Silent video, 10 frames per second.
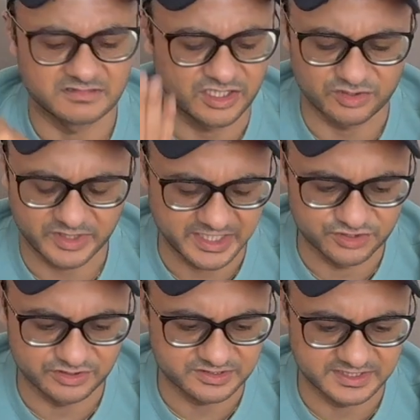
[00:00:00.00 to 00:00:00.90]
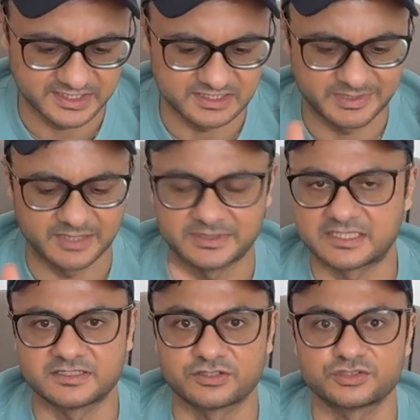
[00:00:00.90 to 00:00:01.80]
I don't know why Andrew hasn't taken his bag, but
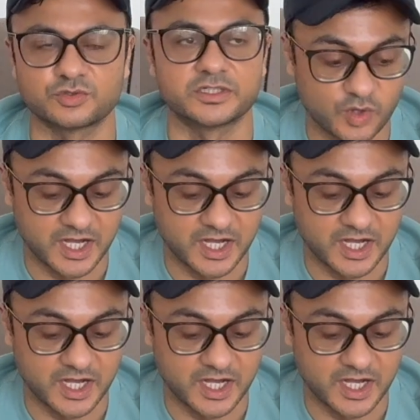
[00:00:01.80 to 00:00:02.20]
that's another story.